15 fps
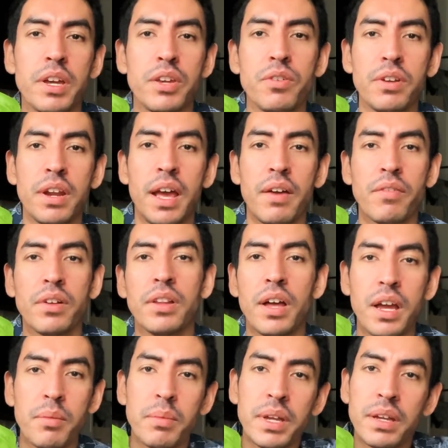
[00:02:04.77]
You can have
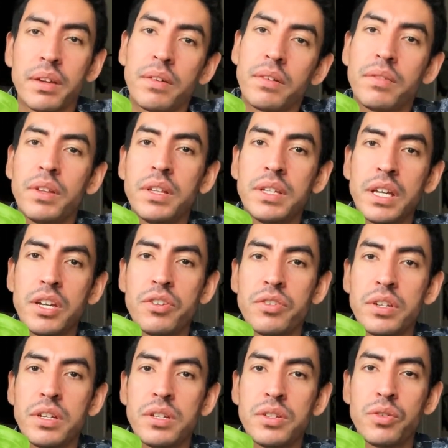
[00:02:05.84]
climbing
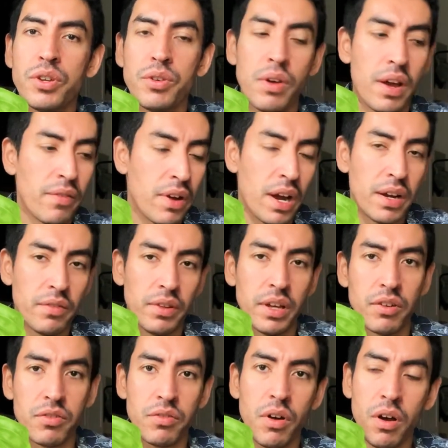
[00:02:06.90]
philodendrons or you have kind of like
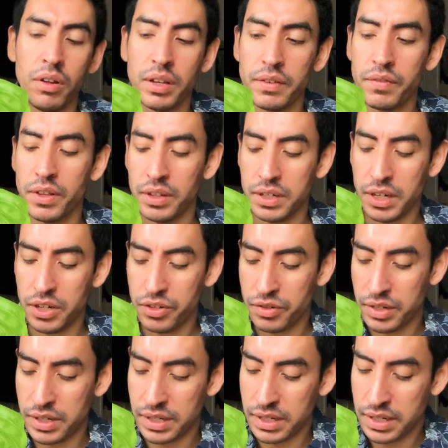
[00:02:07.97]
crawling
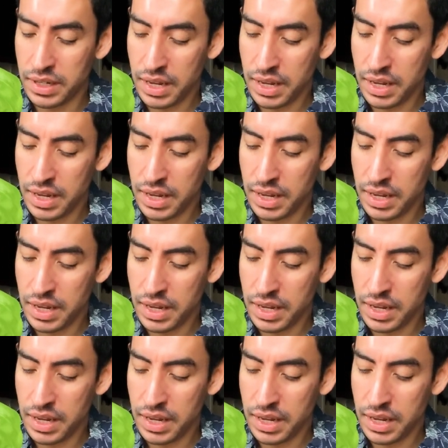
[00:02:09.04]
philodendrons.